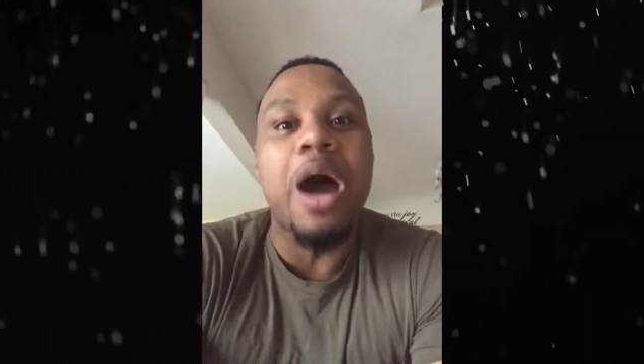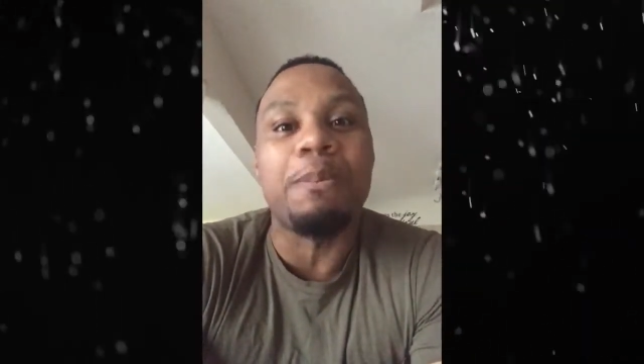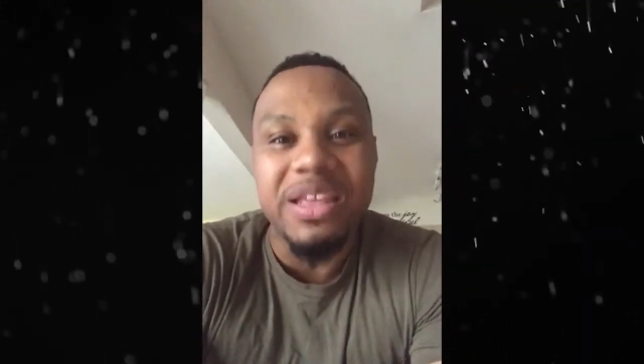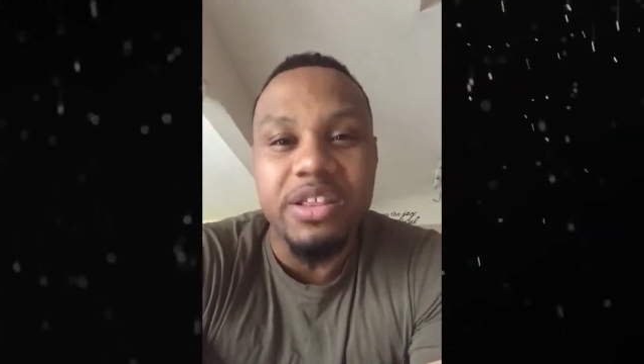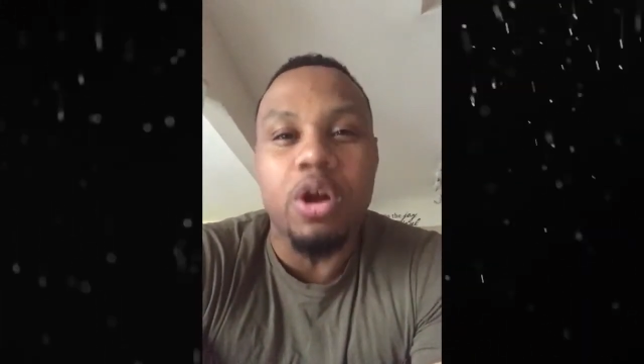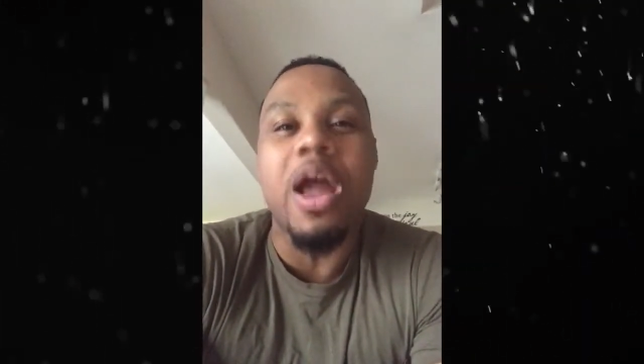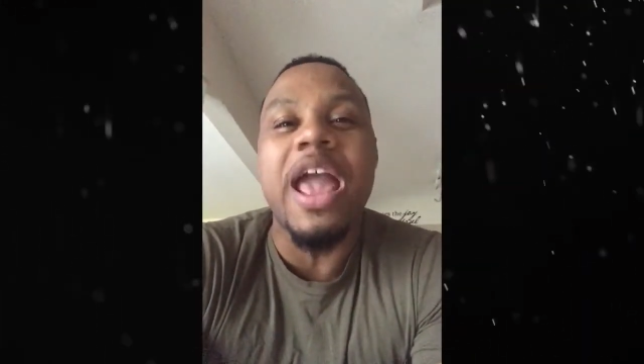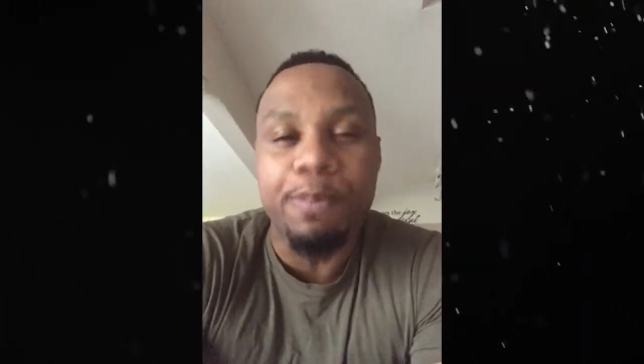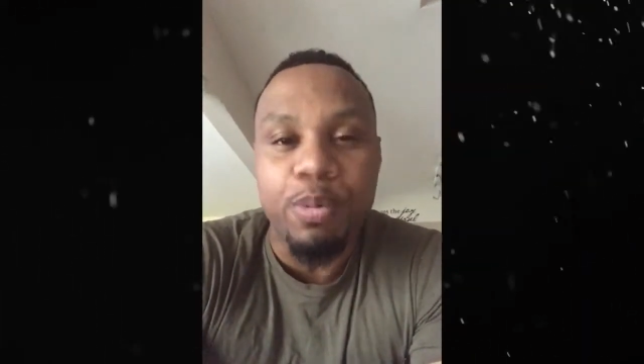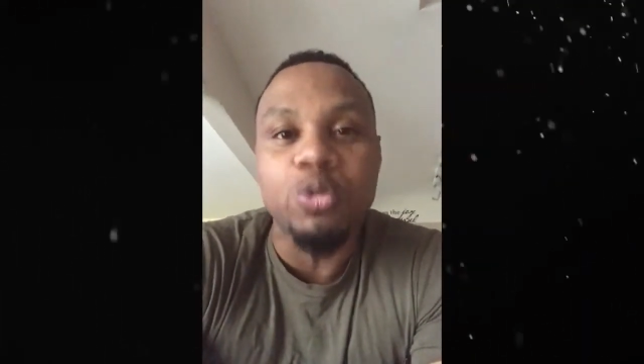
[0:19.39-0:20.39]
I'll be there
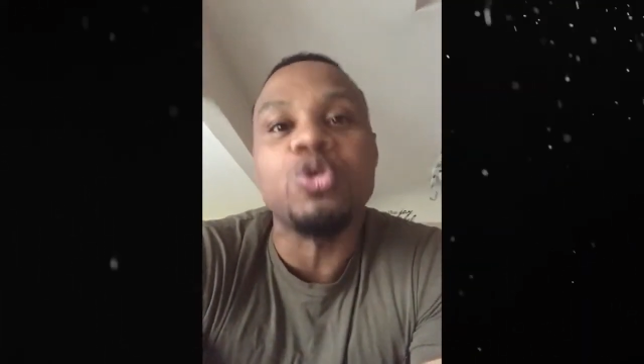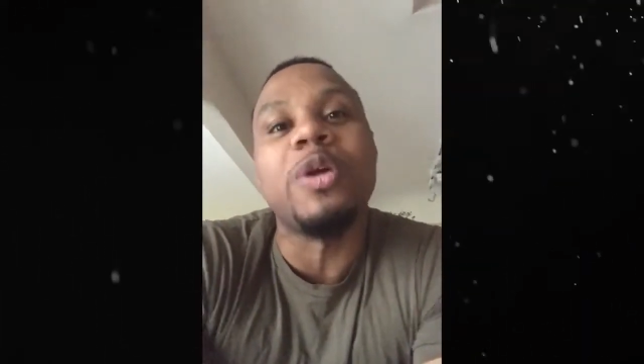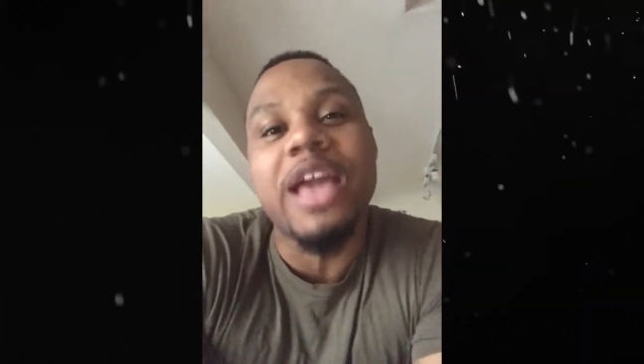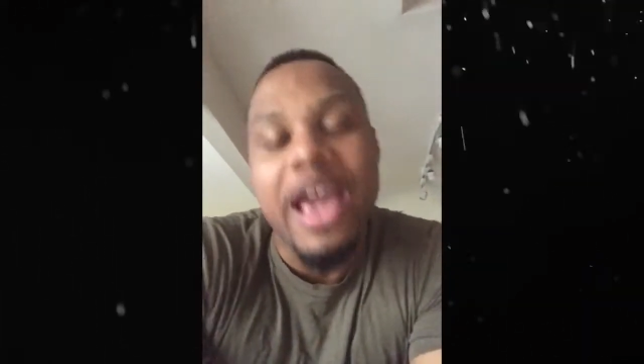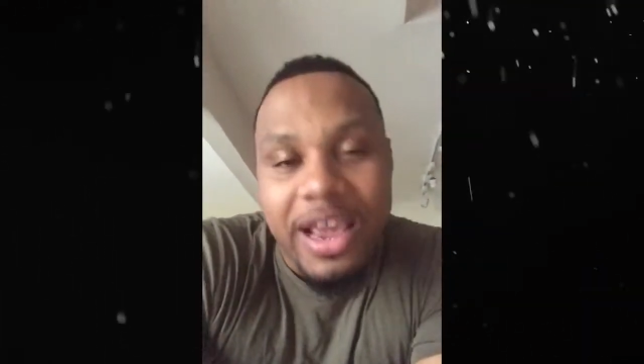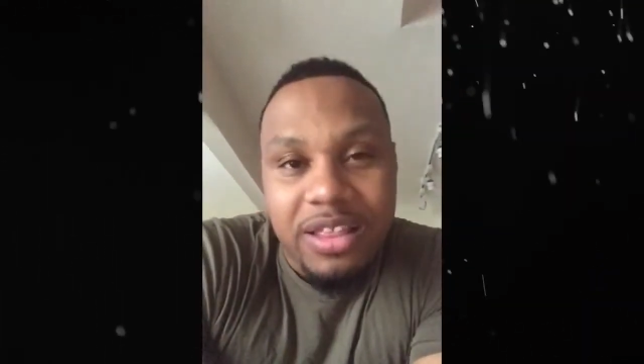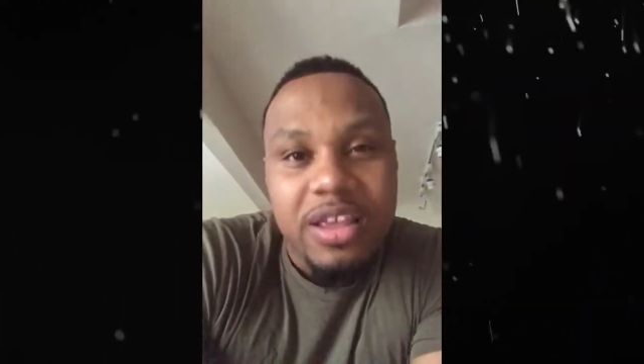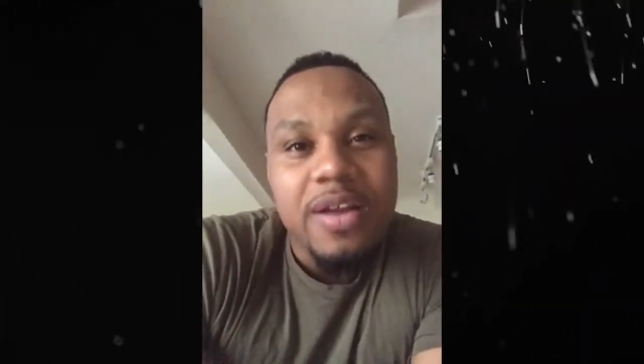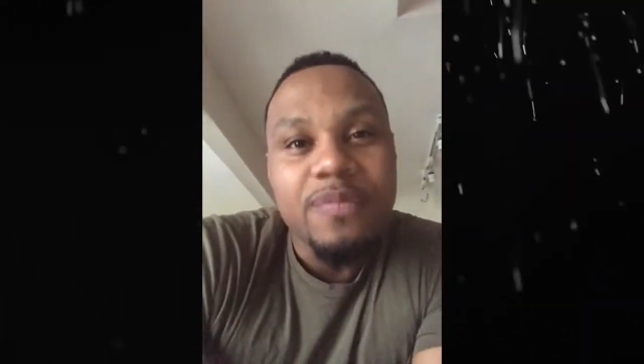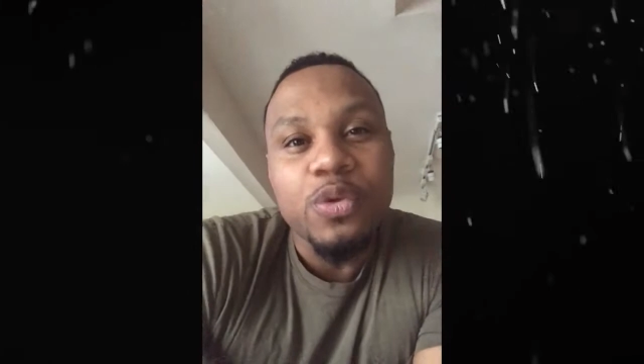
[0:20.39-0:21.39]
April
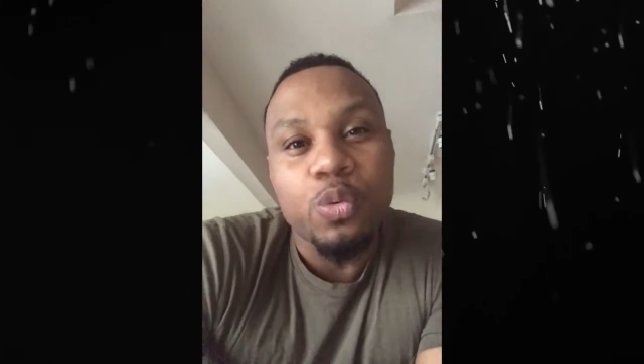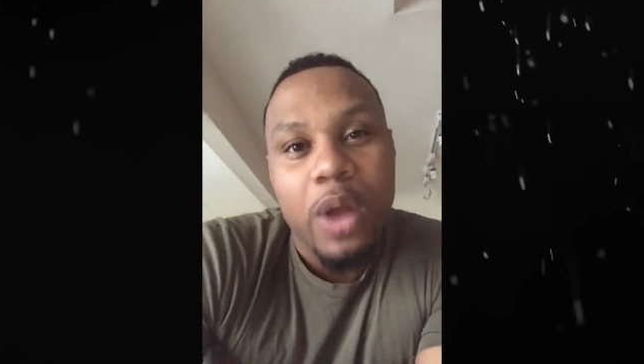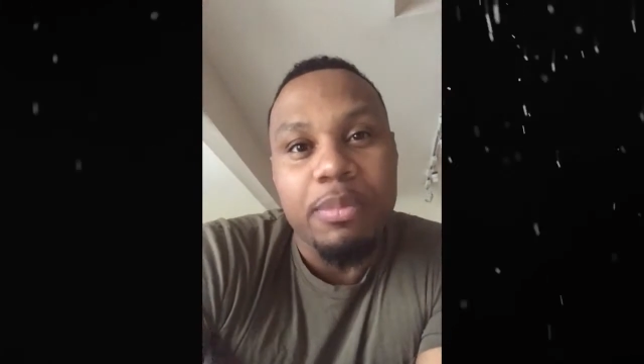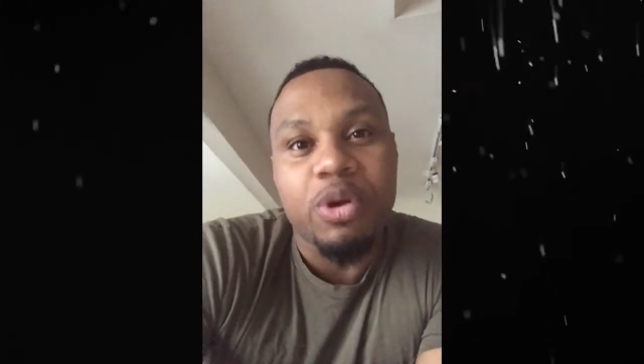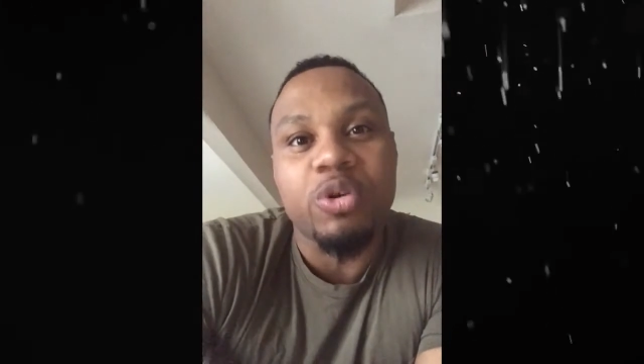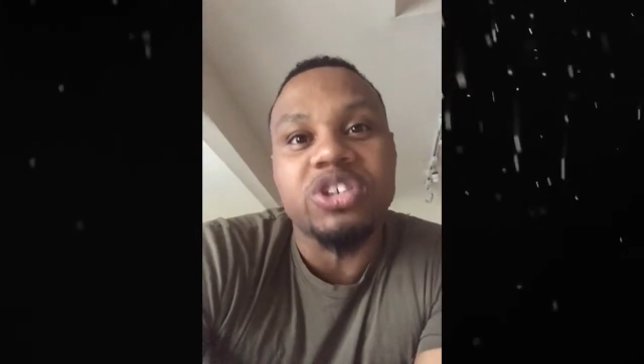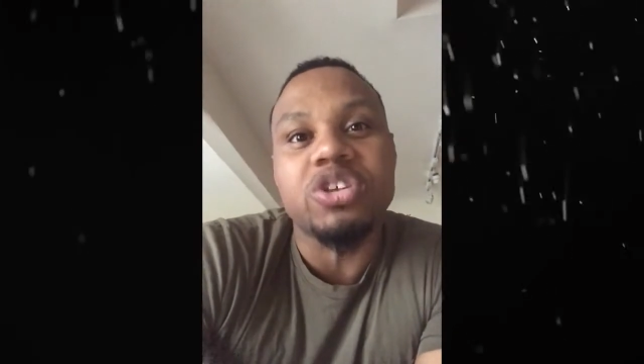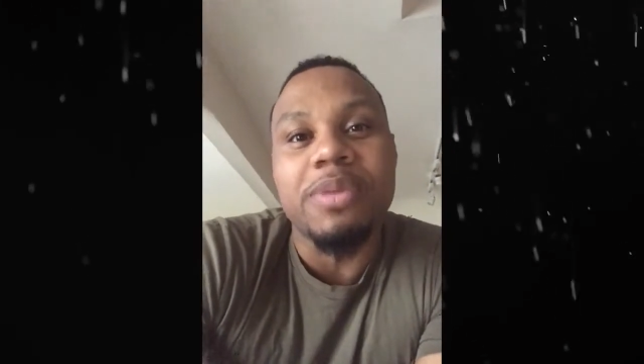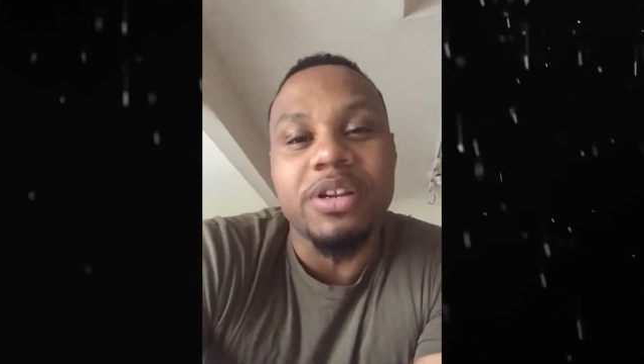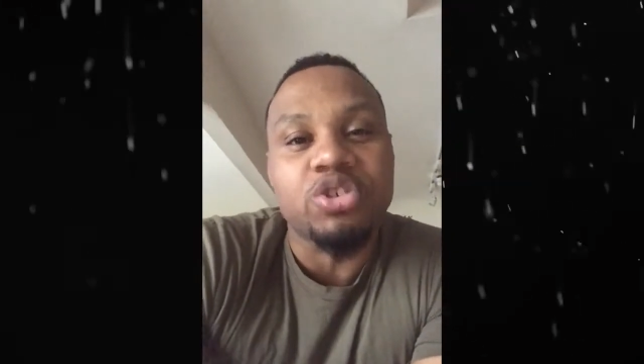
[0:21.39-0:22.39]
28th, Rhema
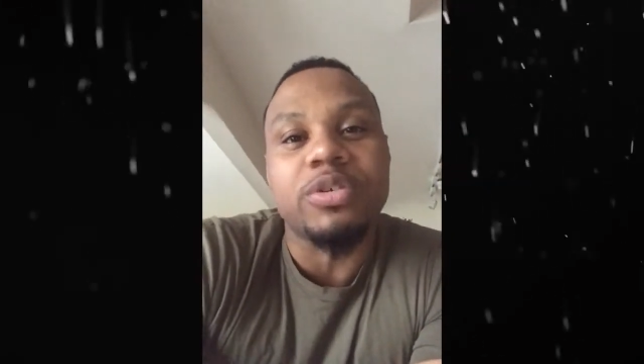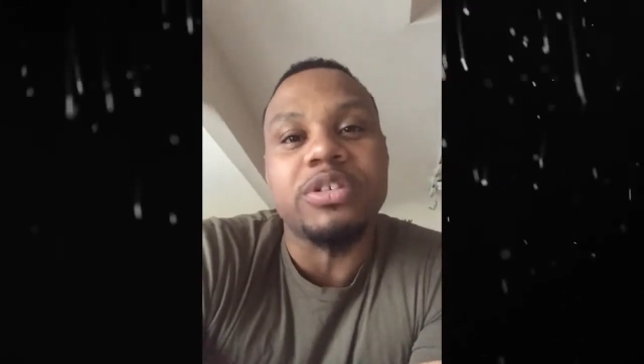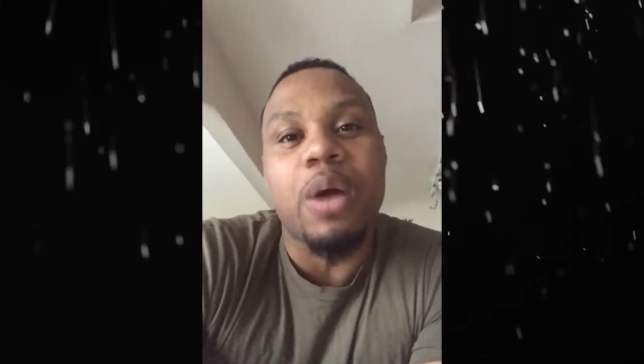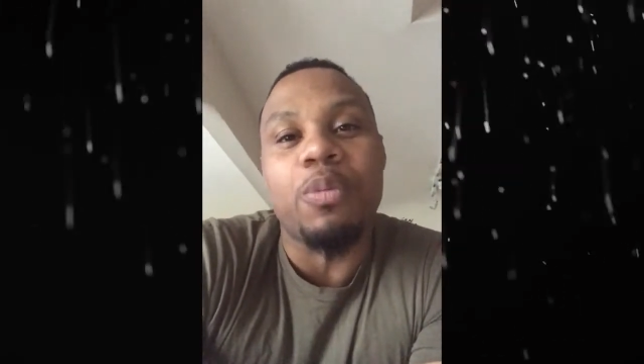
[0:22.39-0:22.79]
Christian Ministries.